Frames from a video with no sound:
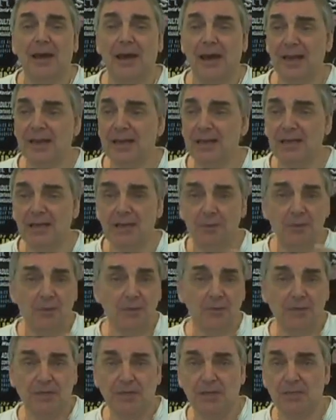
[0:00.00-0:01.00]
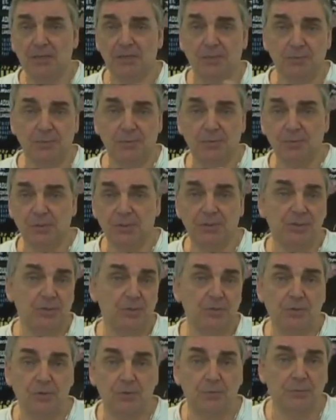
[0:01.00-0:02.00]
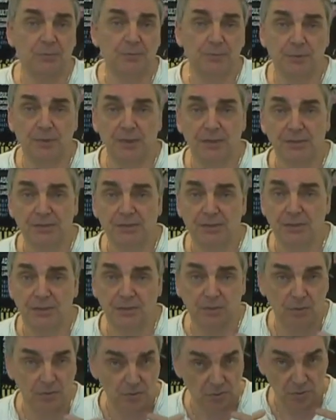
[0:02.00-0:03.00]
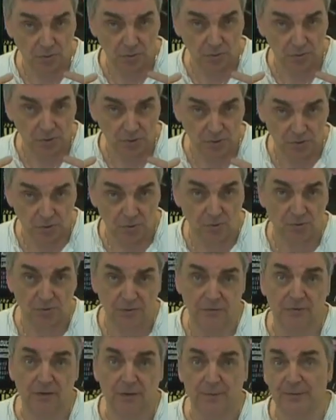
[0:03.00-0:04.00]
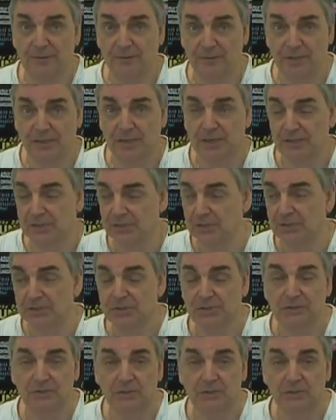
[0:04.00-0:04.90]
Any communication between two human beings can cause all sorts of ramifications.